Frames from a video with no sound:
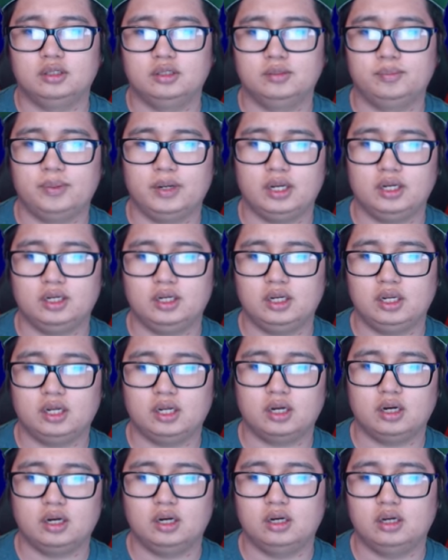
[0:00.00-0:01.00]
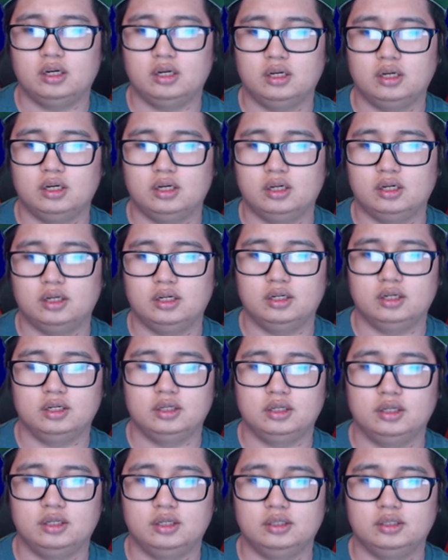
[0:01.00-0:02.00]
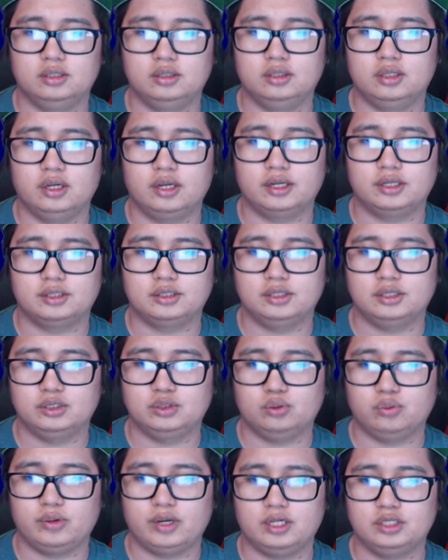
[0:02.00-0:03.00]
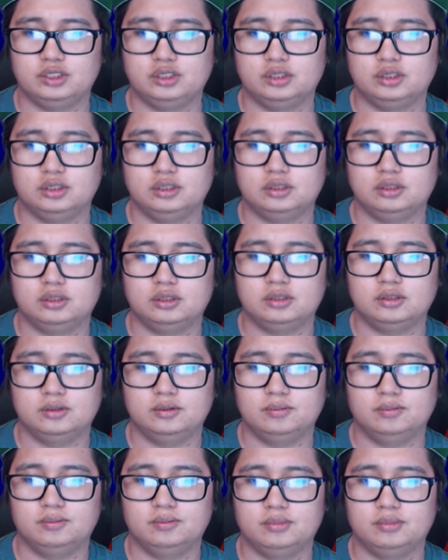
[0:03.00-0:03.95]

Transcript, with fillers: depending on like situations.